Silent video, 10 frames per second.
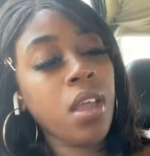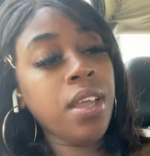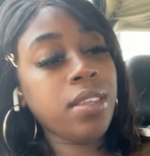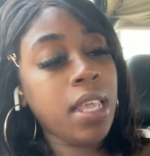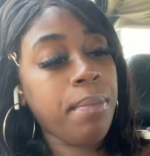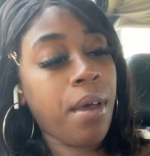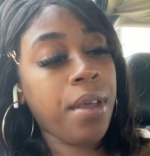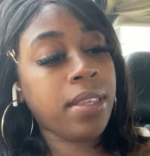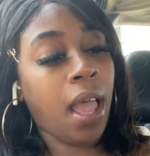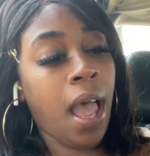his
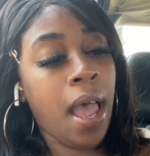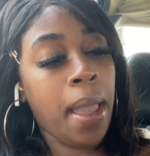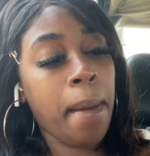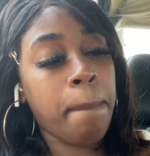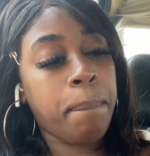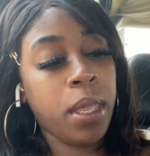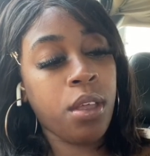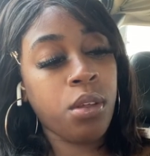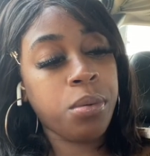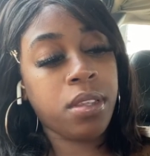email is I
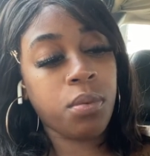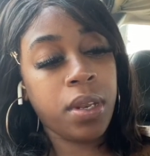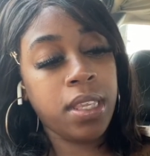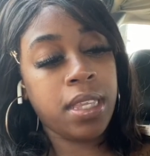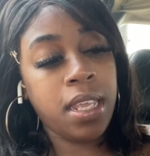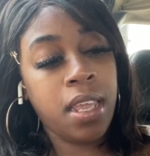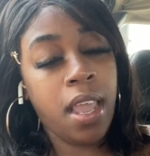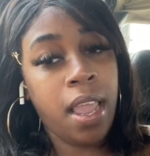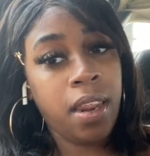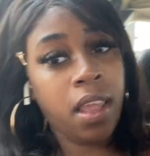builds with a
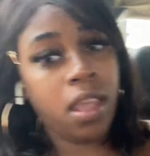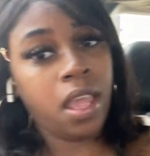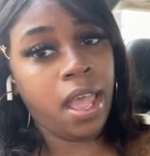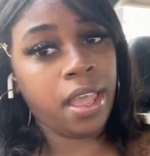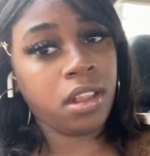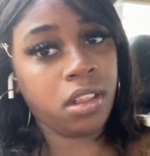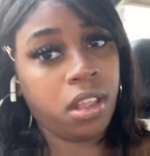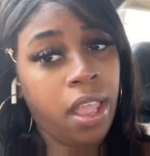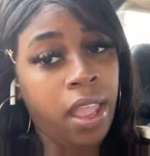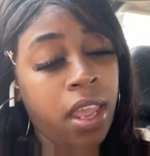Z eighty eight at i
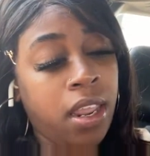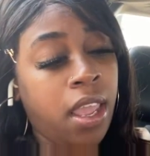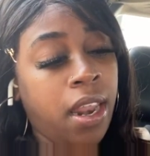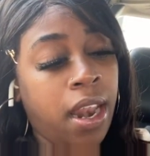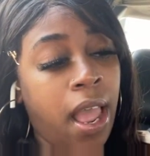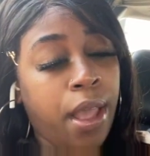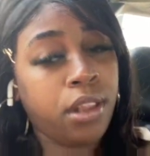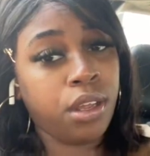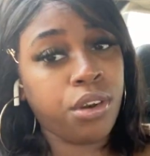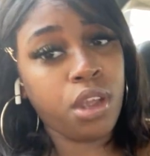eighty eight at
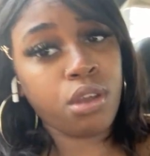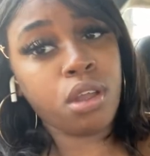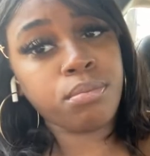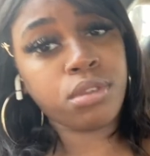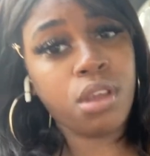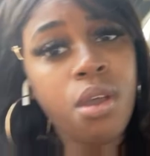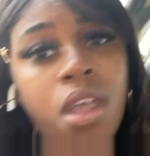iCloud dot com. So I